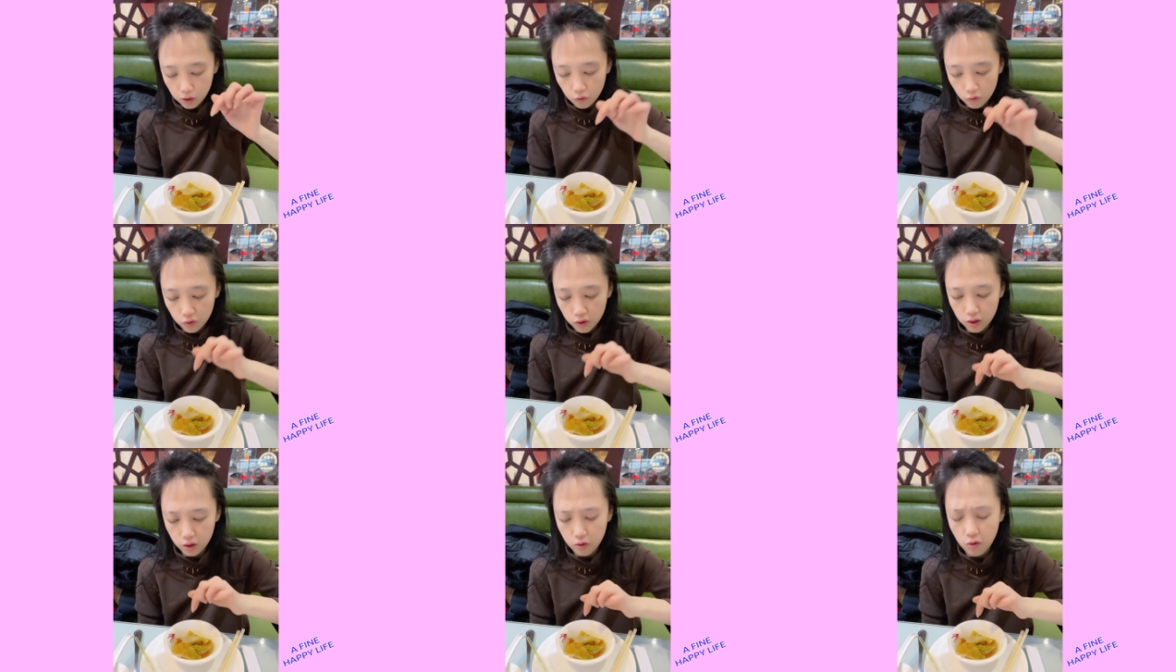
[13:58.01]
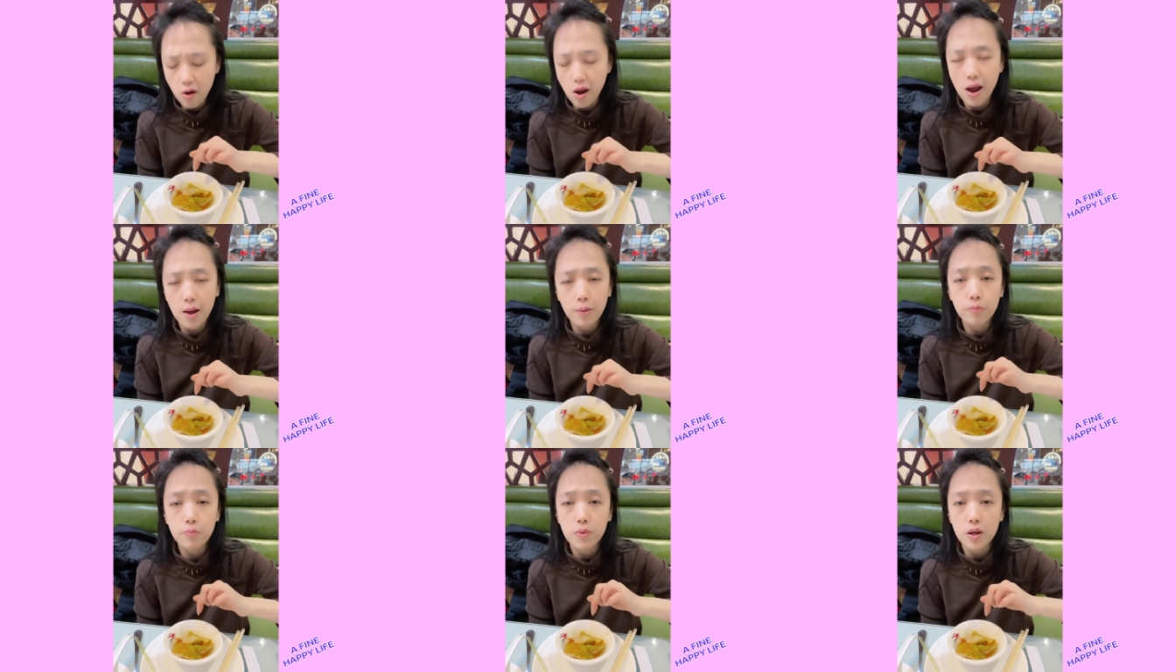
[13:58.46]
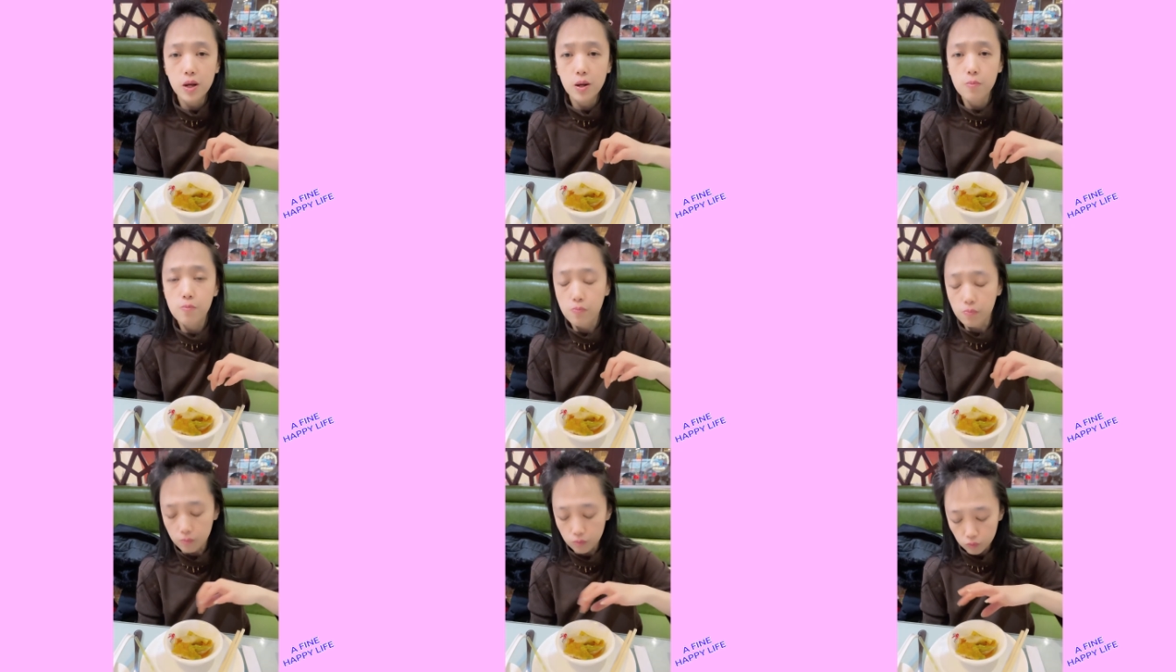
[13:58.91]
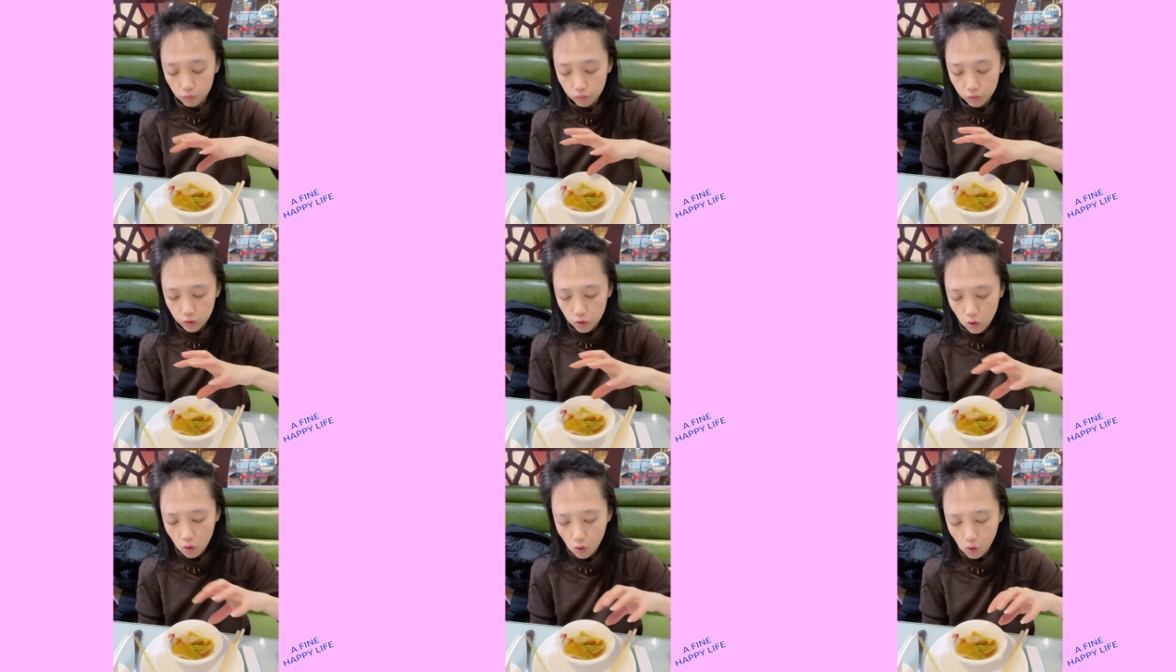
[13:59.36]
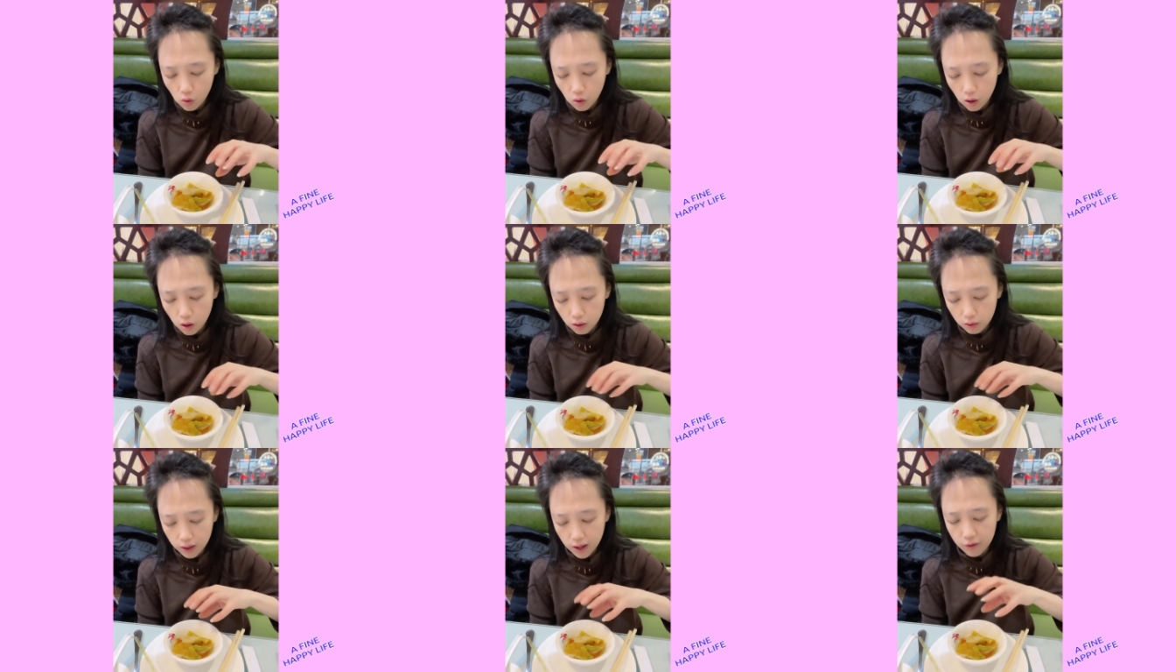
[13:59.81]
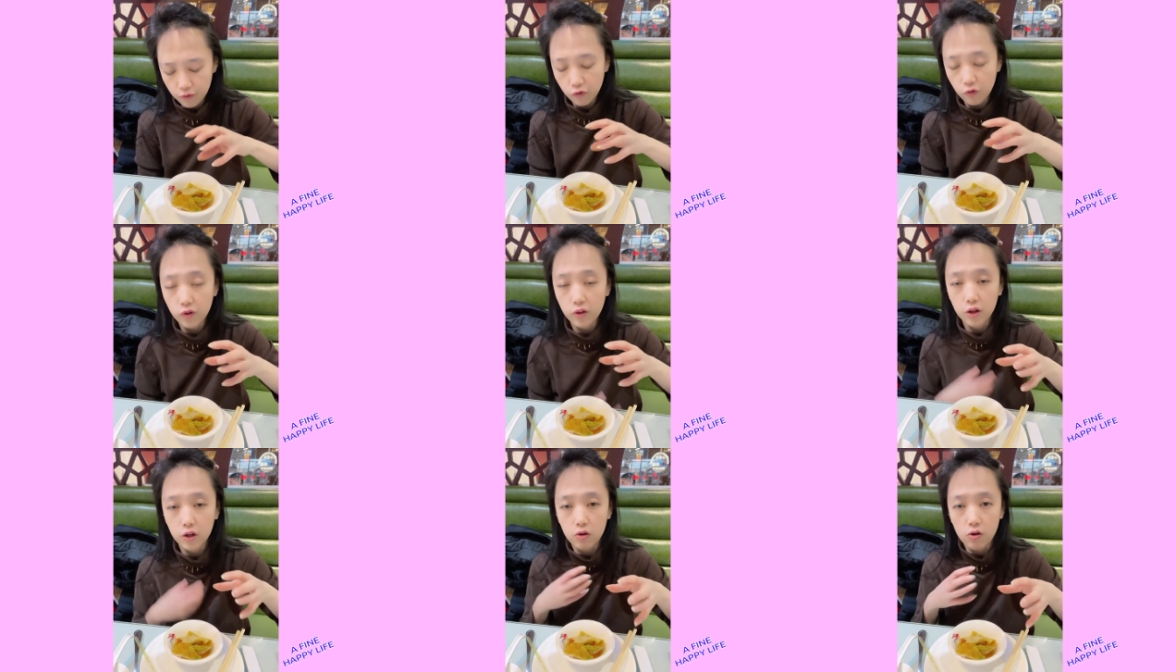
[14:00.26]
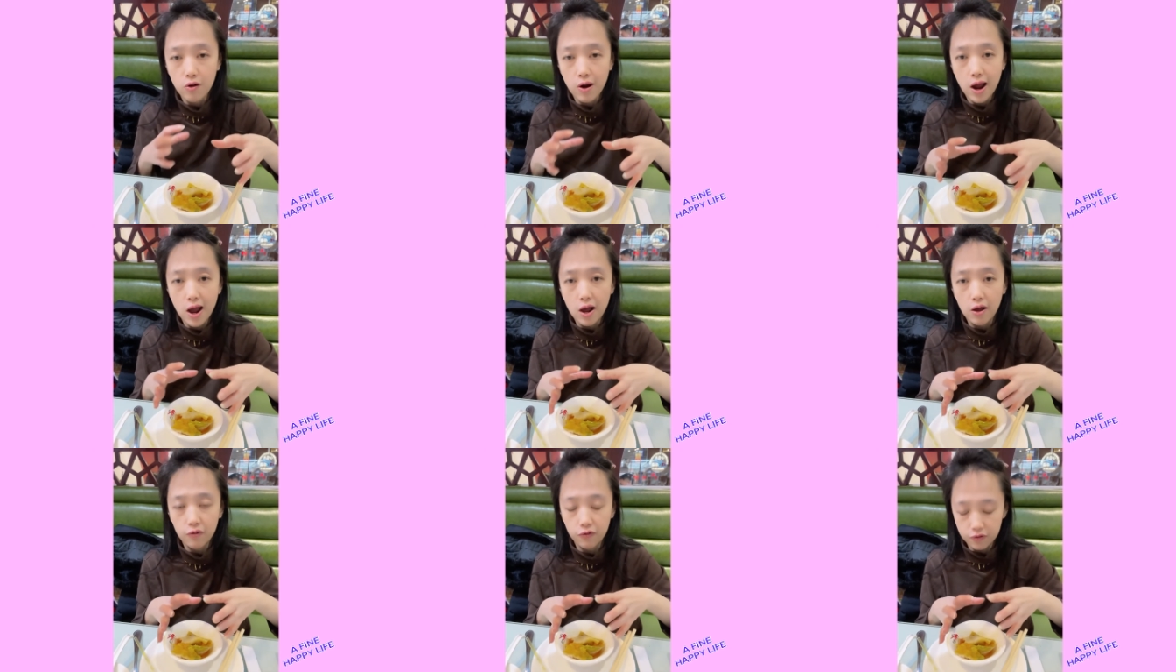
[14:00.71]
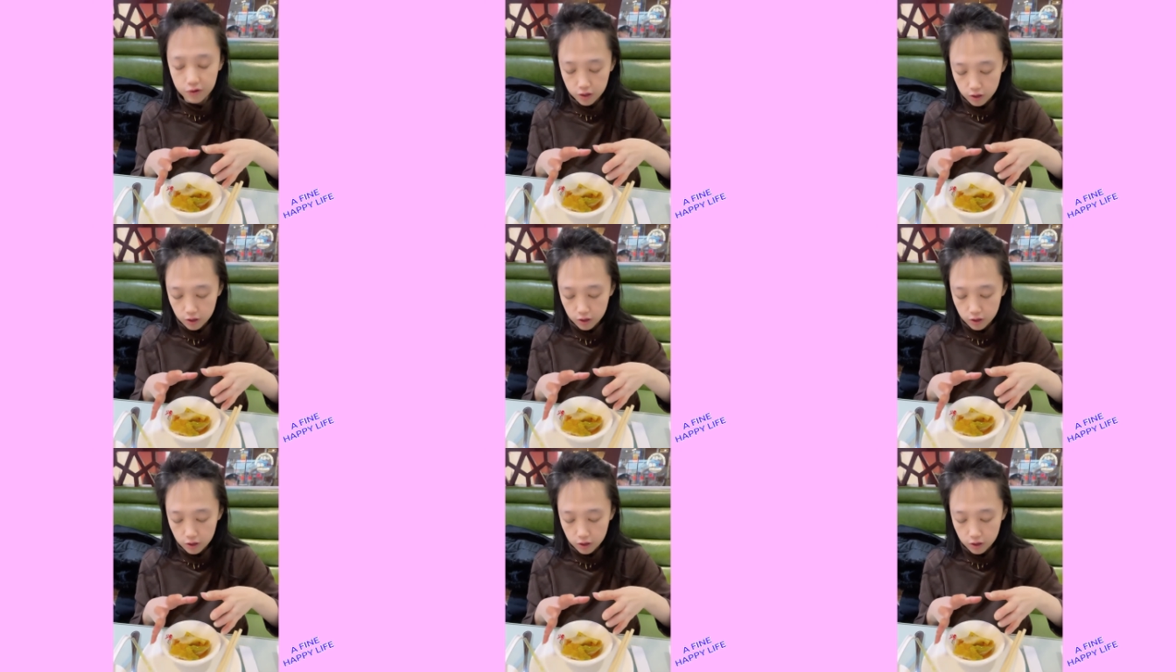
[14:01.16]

for the crab meat, and for the craft.